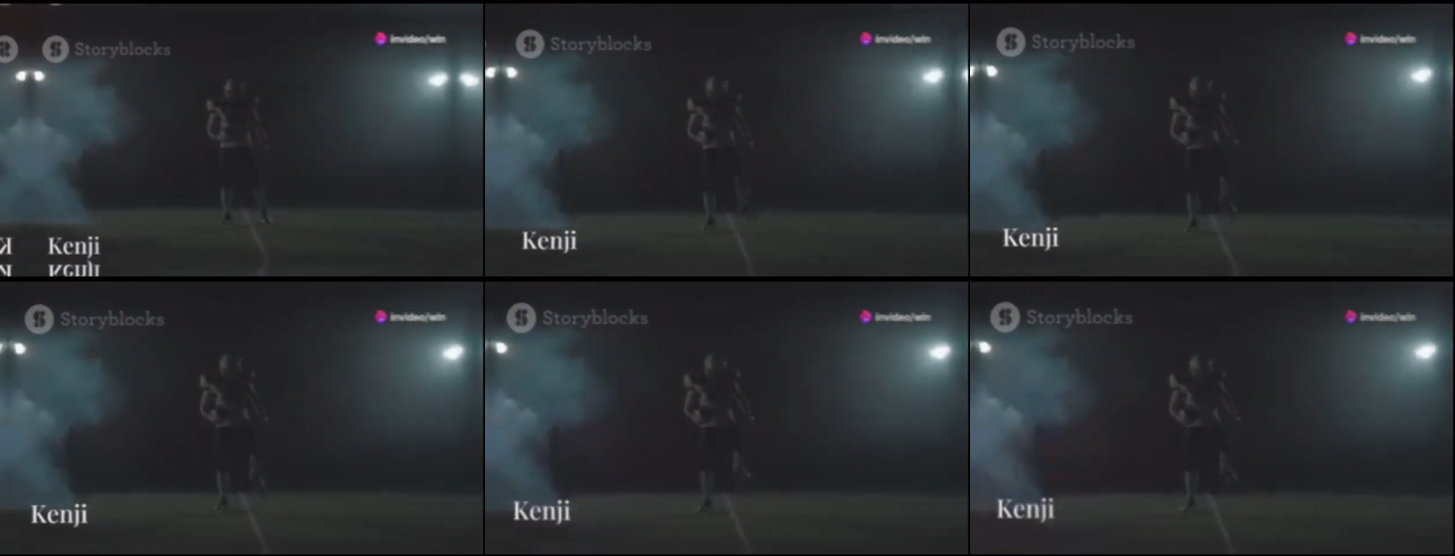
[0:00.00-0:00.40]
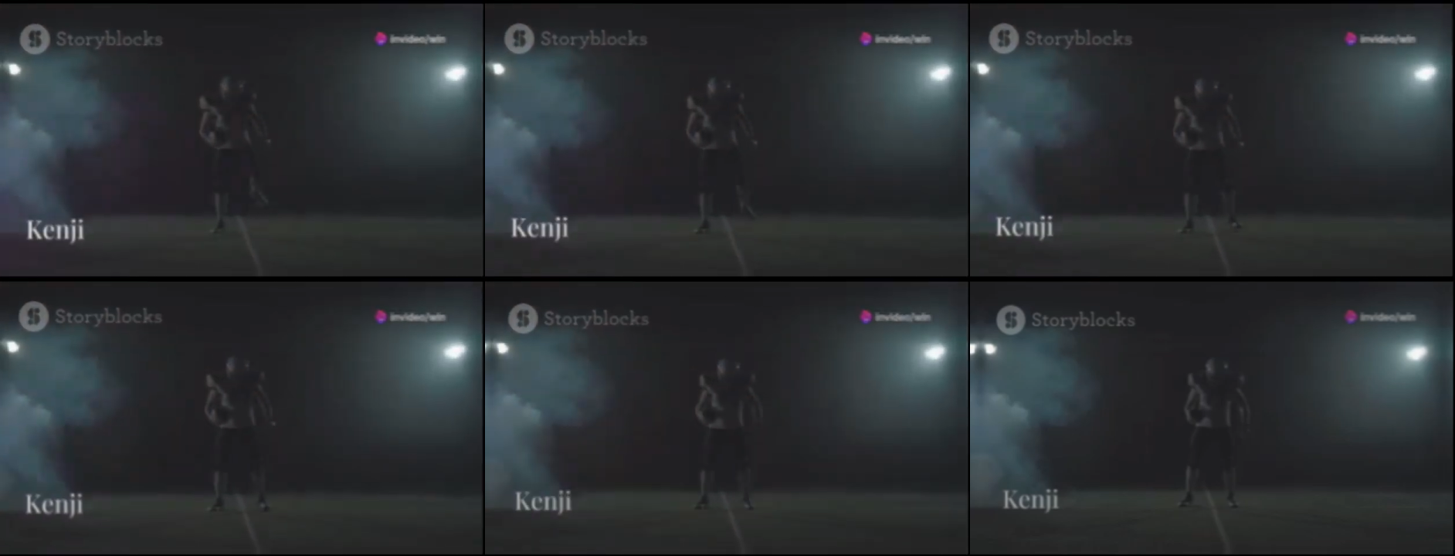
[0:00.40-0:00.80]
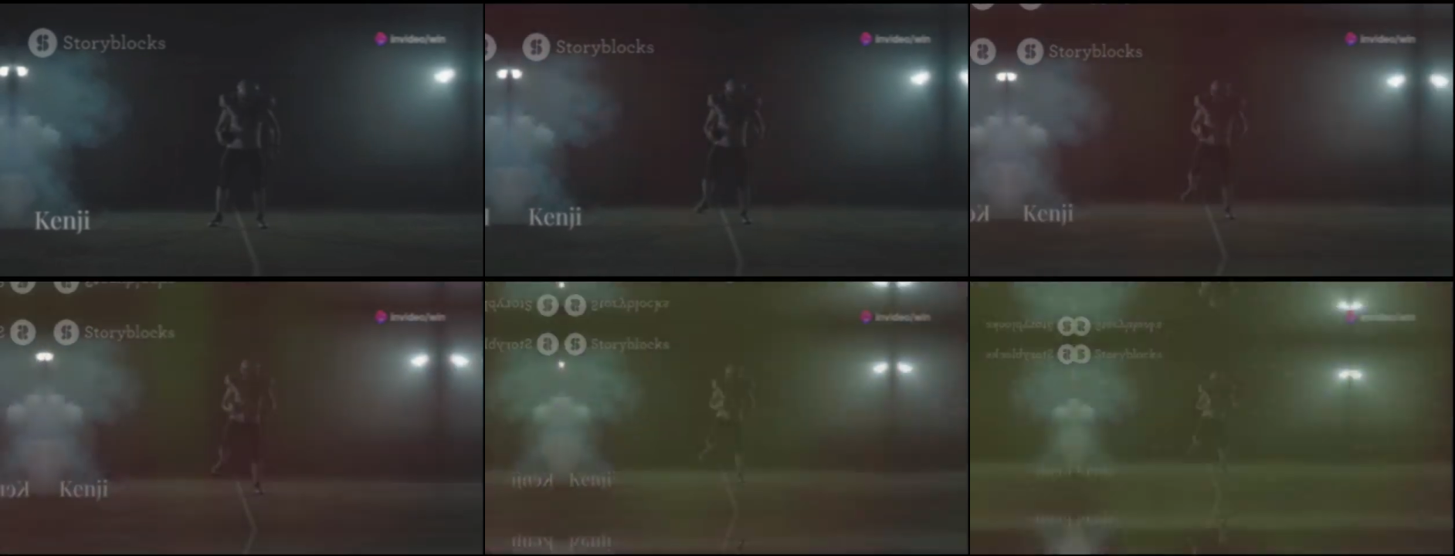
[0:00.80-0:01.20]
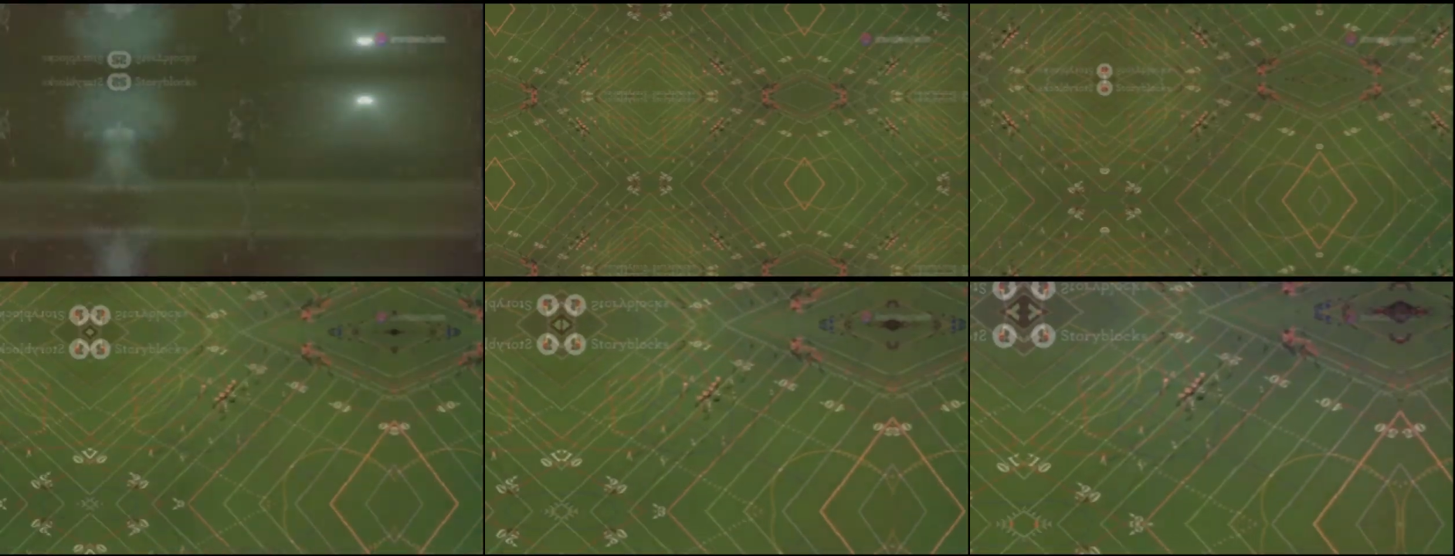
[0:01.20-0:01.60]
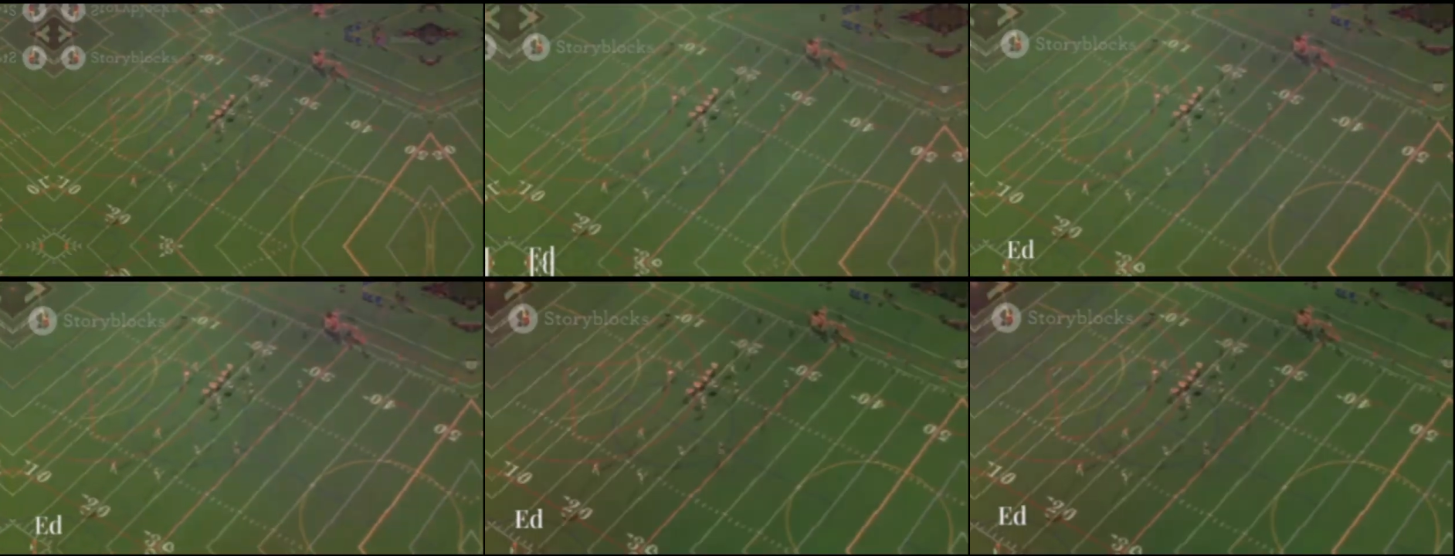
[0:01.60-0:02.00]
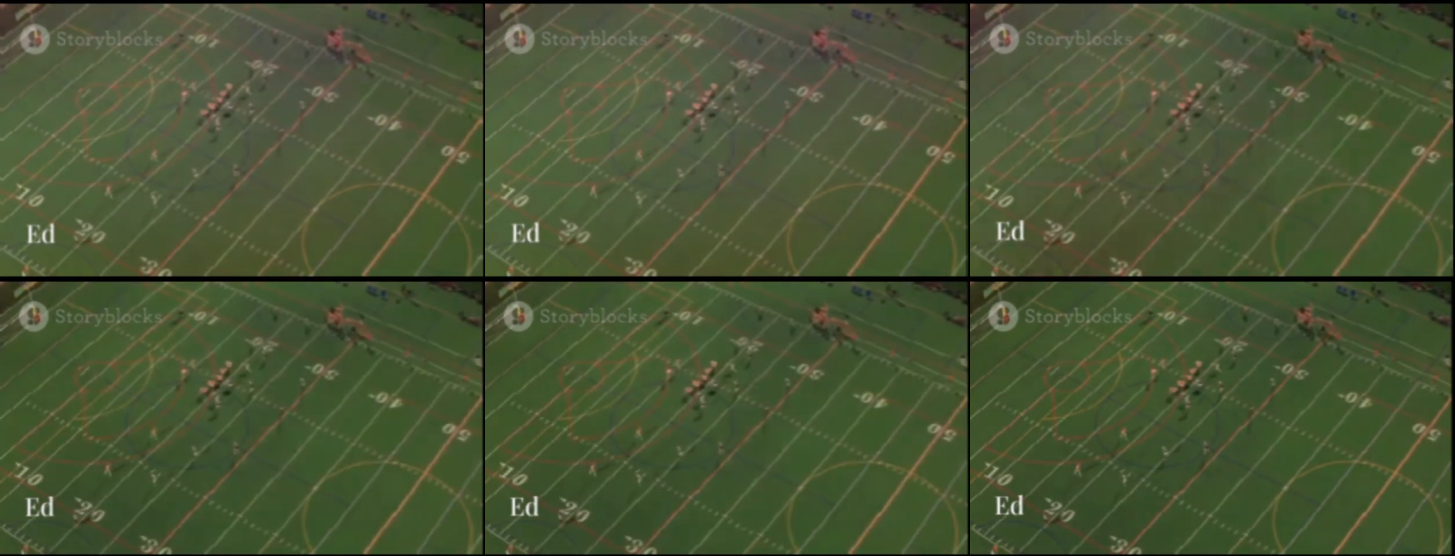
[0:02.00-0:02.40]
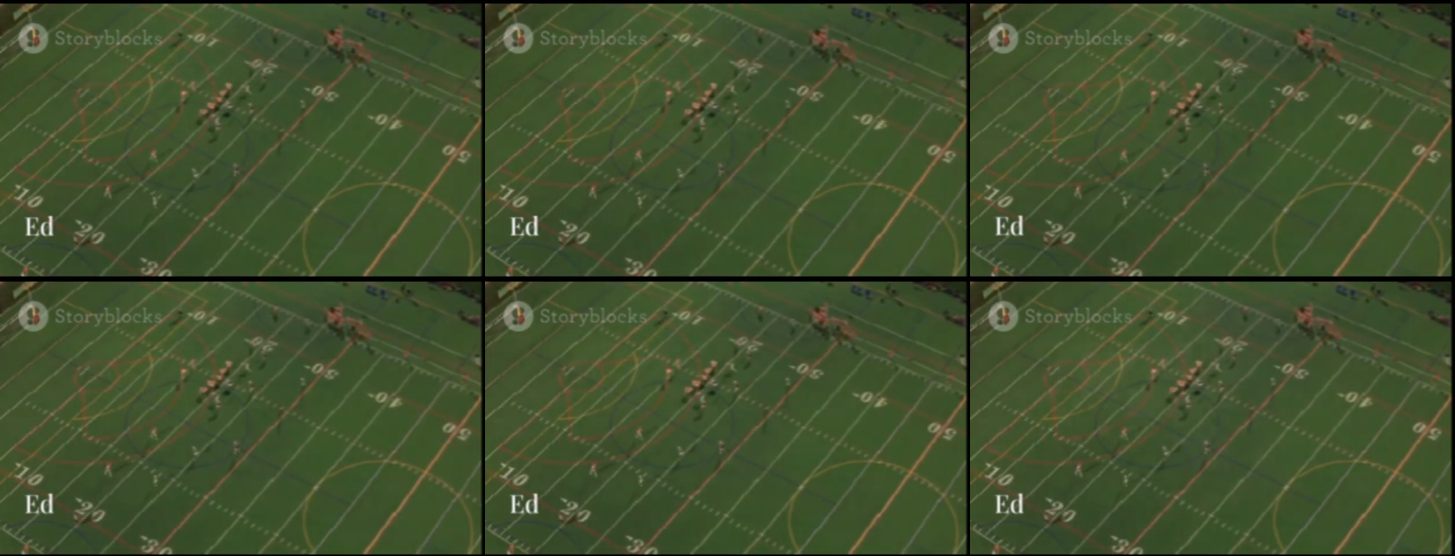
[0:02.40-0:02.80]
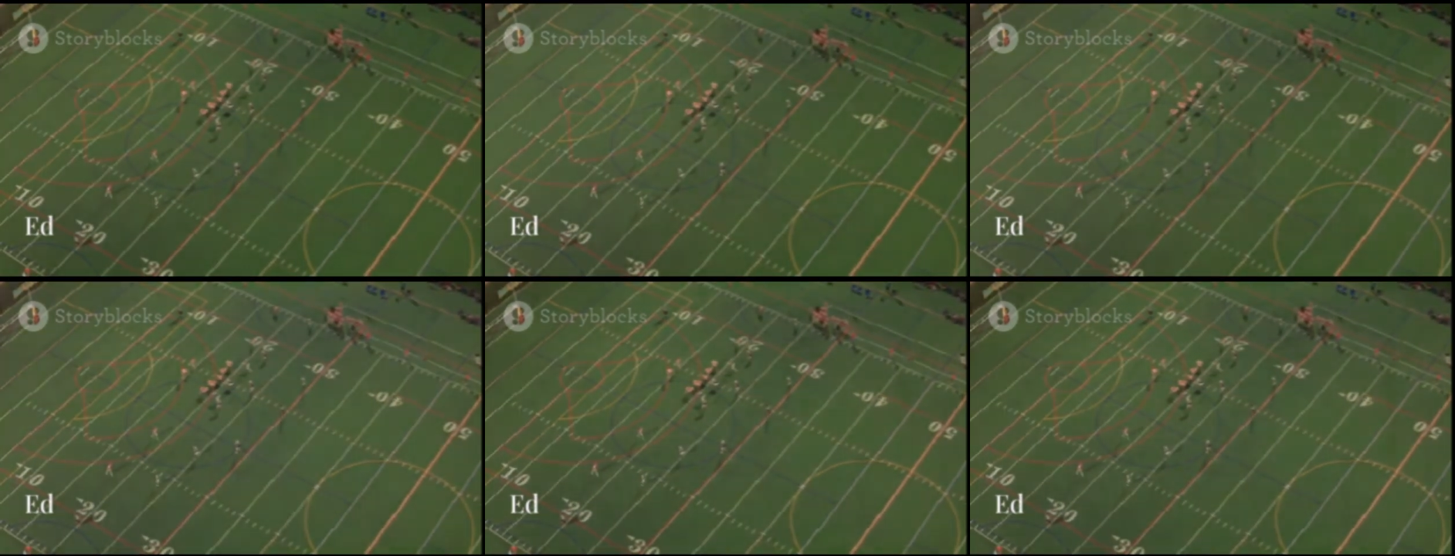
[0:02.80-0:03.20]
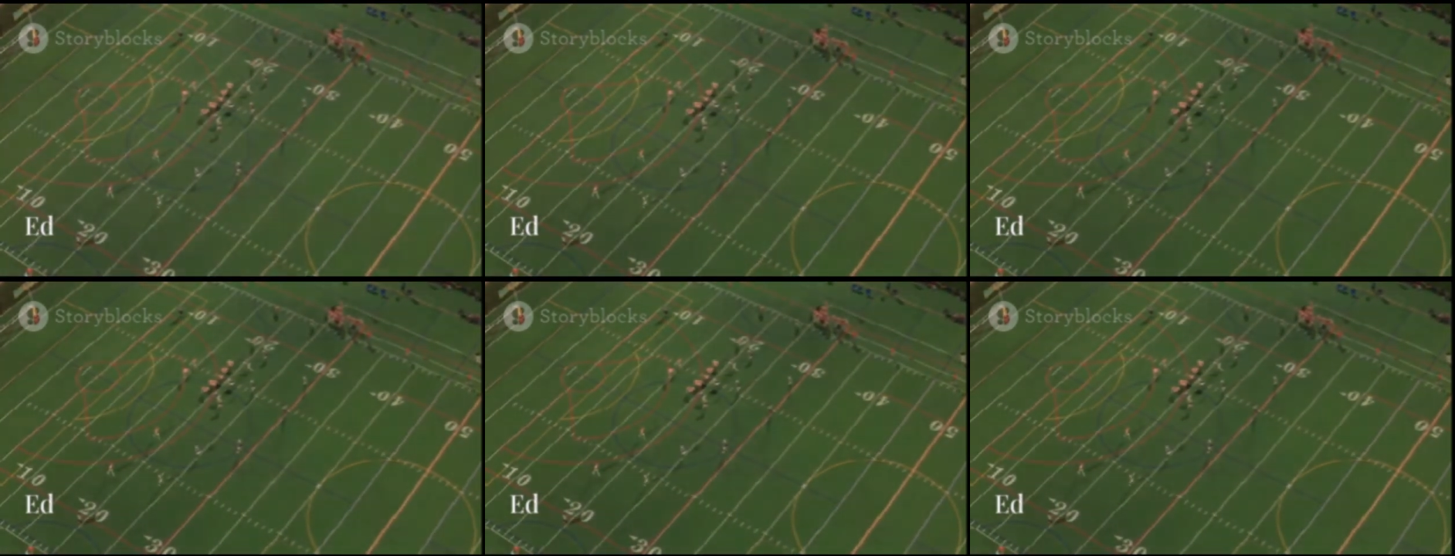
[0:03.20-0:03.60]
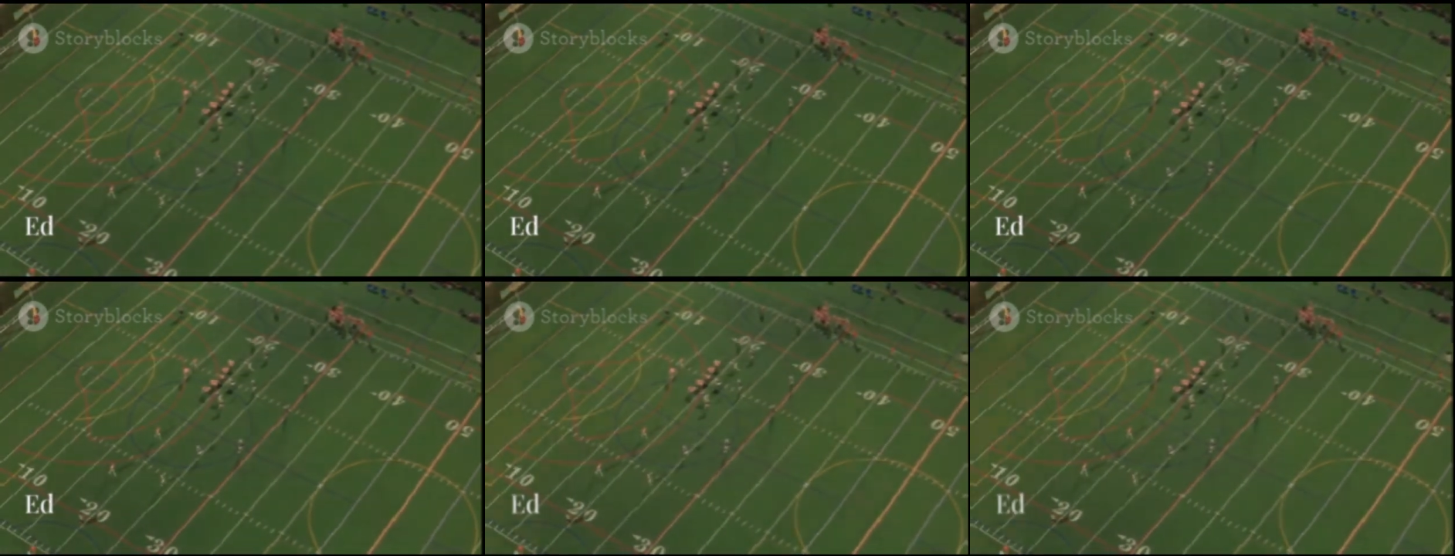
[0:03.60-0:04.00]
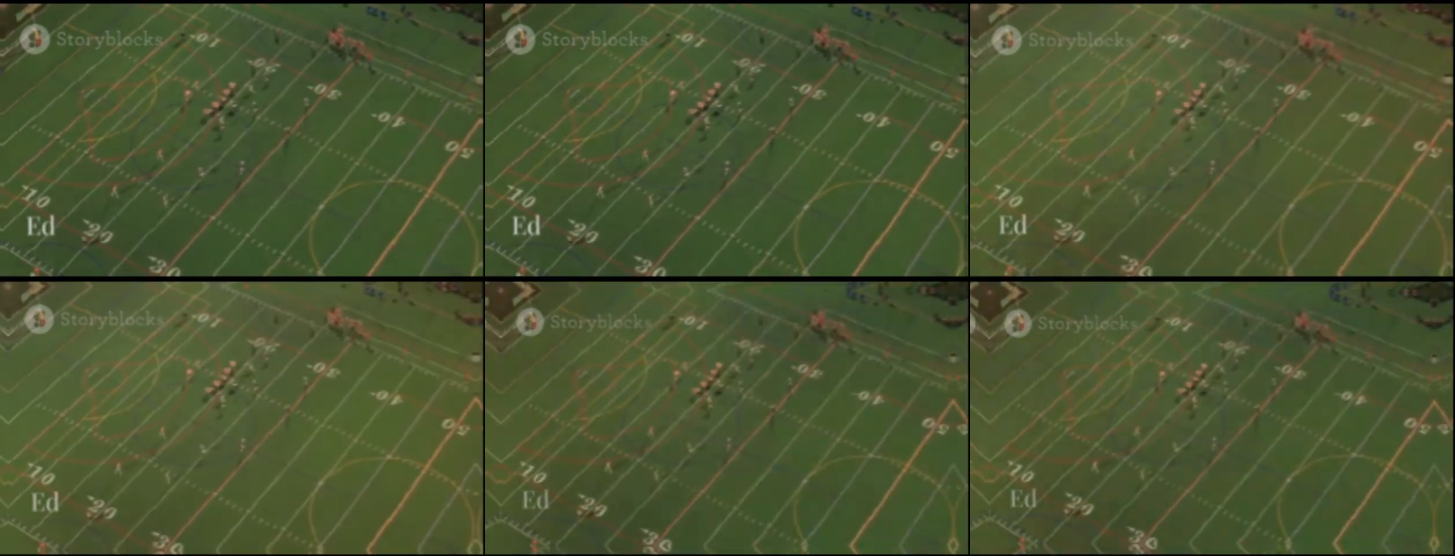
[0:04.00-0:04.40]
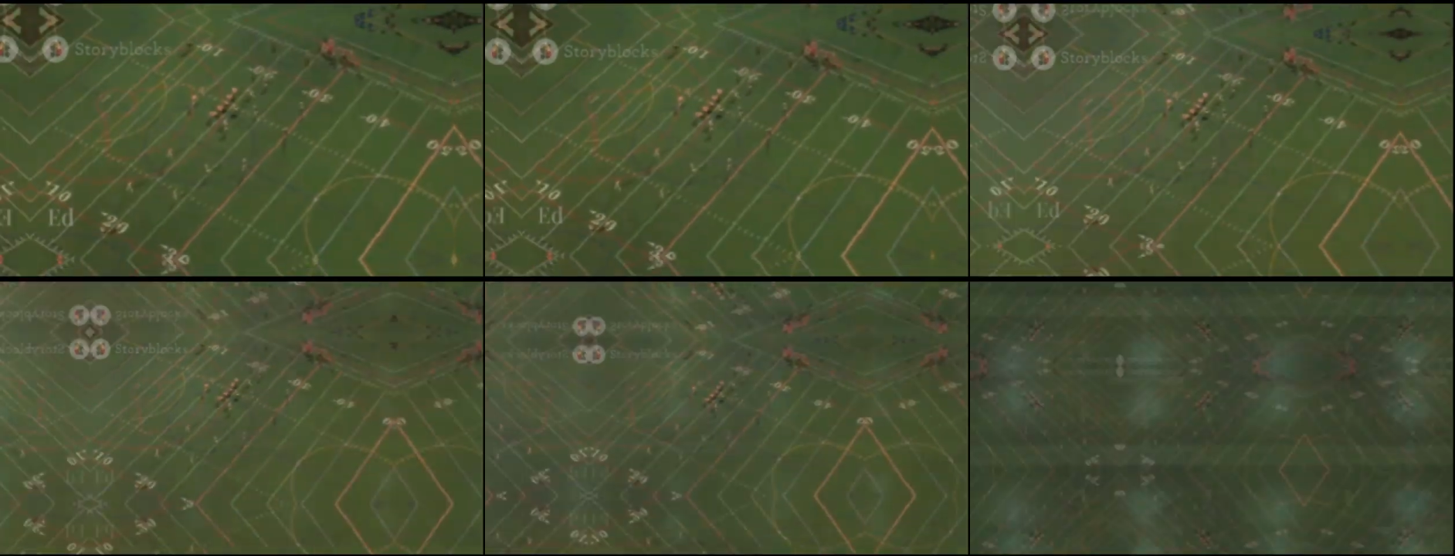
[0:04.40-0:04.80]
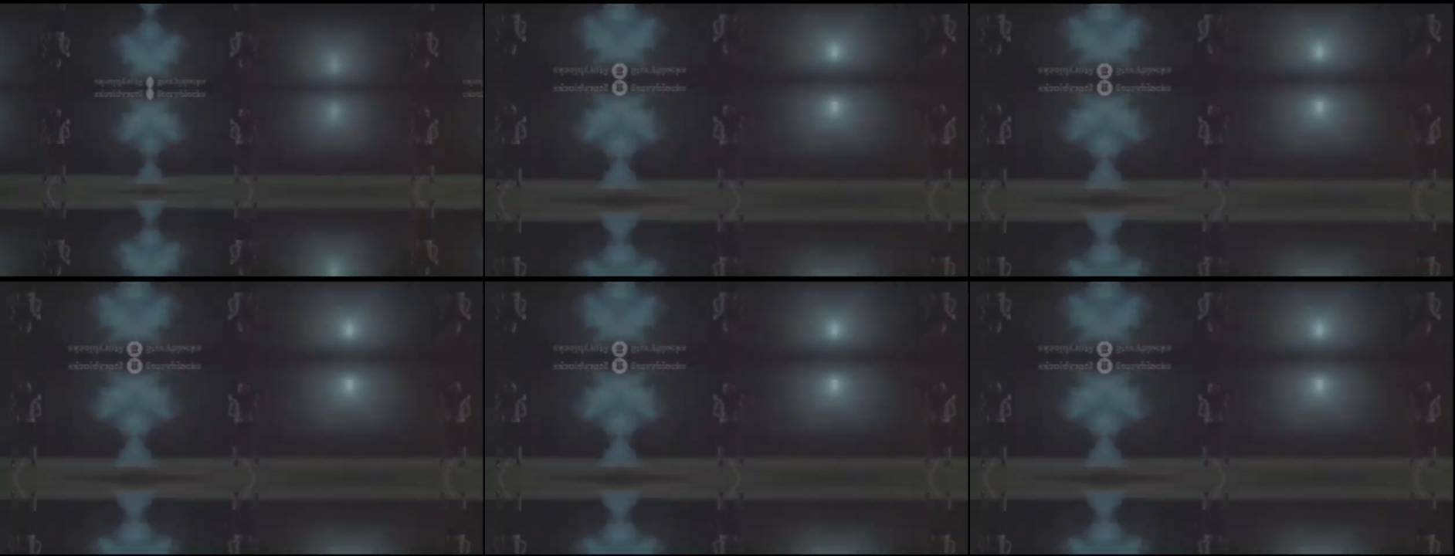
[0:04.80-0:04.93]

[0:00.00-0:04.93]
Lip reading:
No face is visible, so there are no lips to read.